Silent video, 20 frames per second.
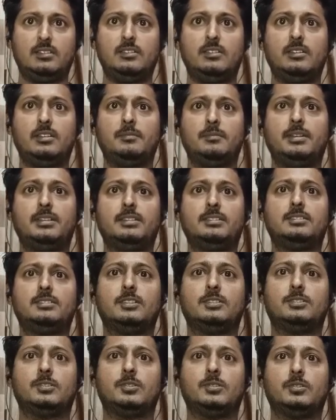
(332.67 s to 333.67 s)
Okay, but this is
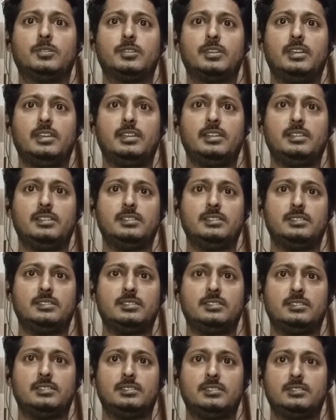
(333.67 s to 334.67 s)
also okay.
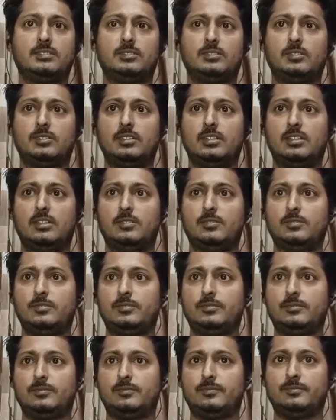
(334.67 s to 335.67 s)
So now,
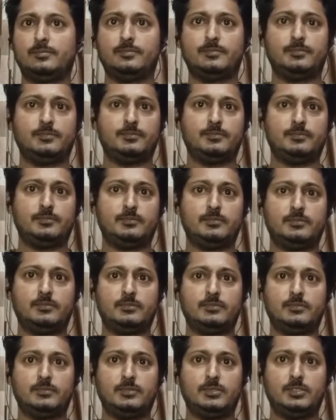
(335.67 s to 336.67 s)

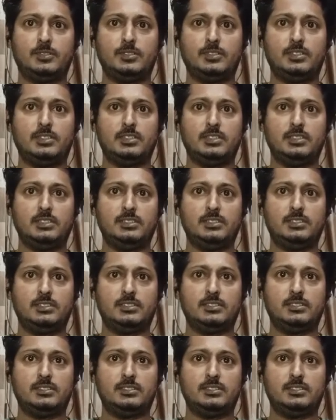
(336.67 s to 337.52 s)
sorry guys.